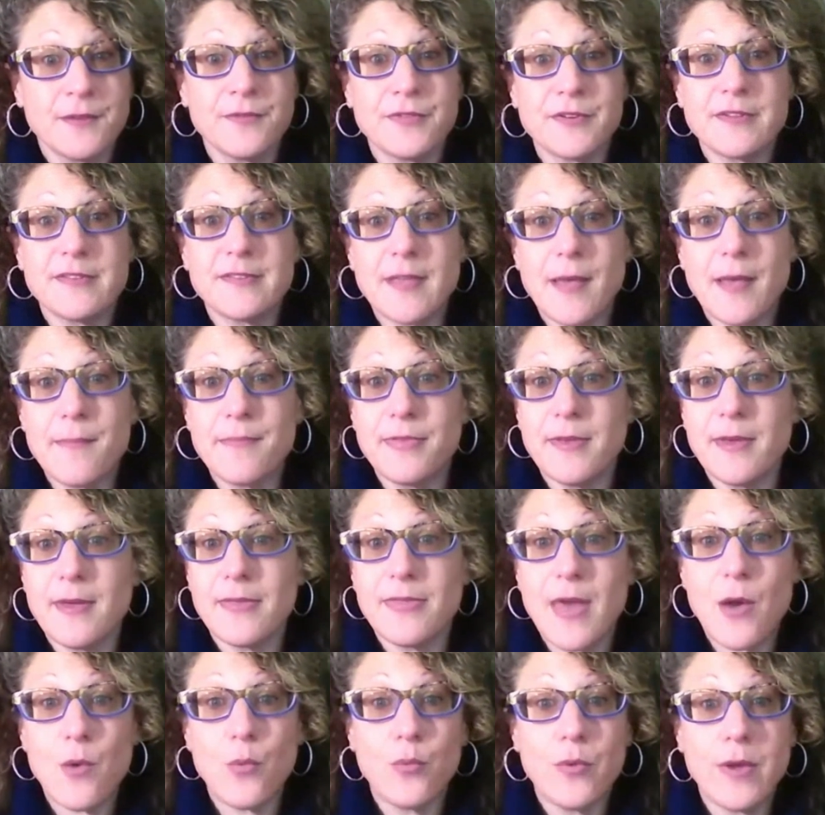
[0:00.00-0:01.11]
for
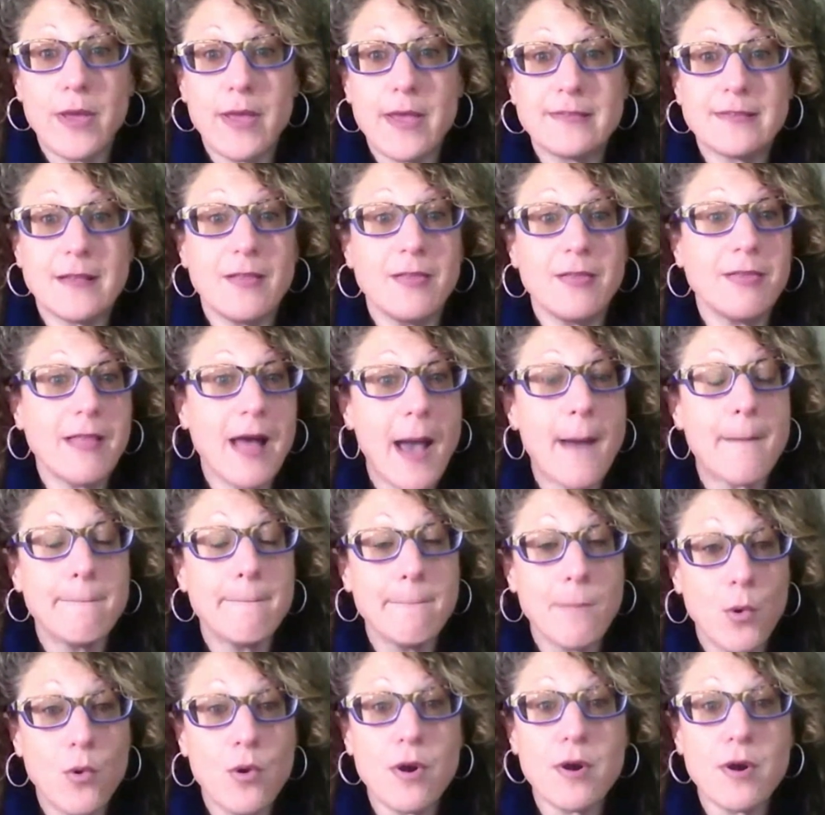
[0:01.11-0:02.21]
something that weighs a lot
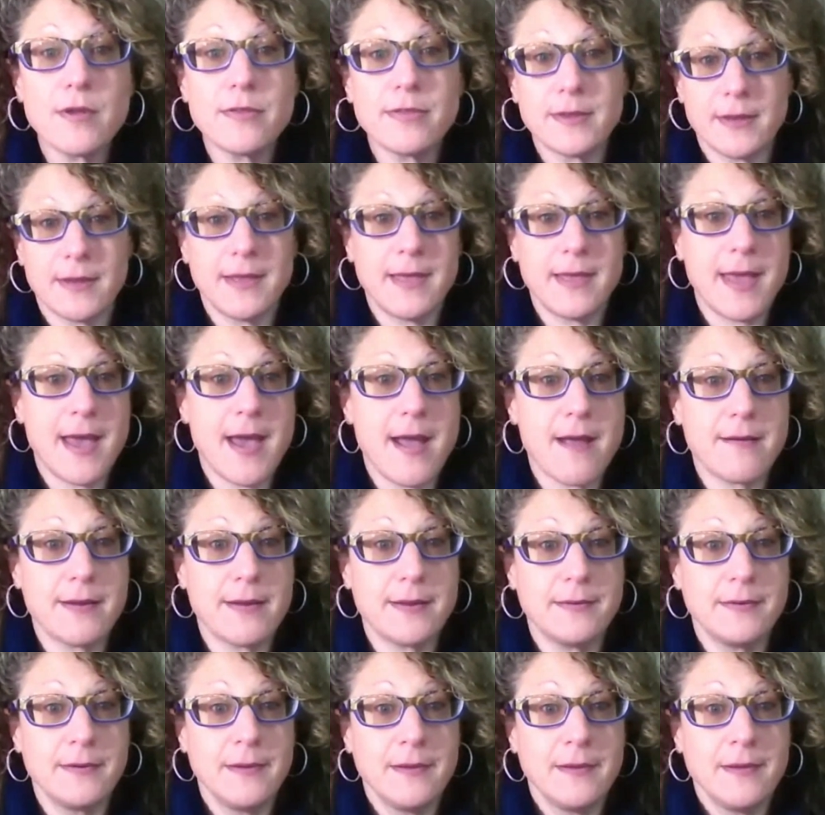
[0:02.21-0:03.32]
more than a
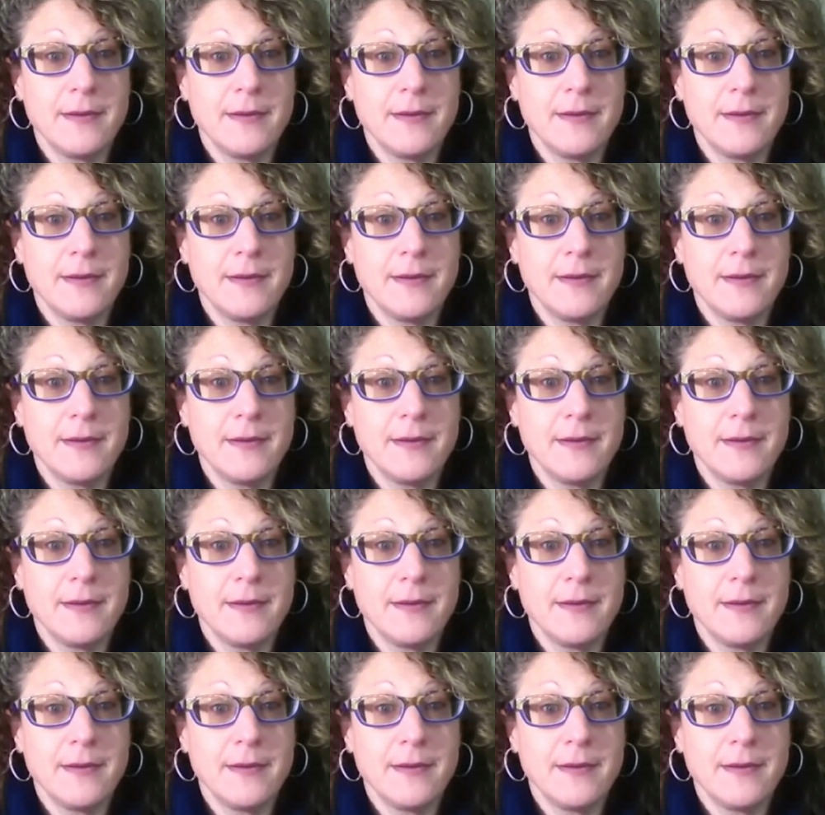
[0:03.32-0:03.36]
carat,